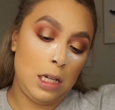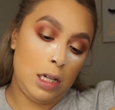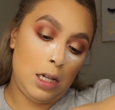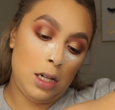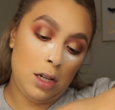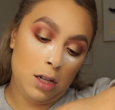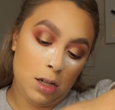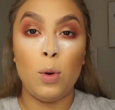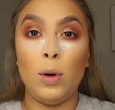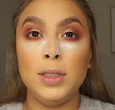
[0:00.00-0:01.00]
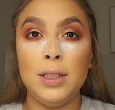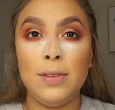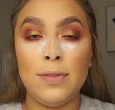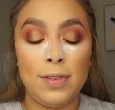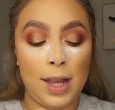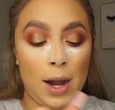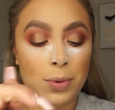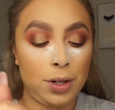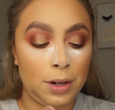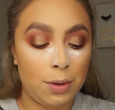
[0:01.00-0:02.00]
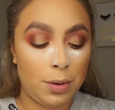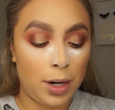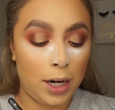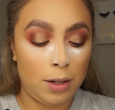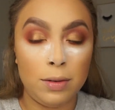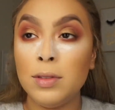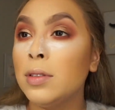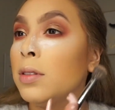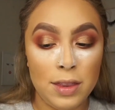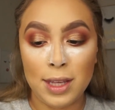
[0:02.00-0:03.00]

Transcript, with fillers: and Golden Flower Crown.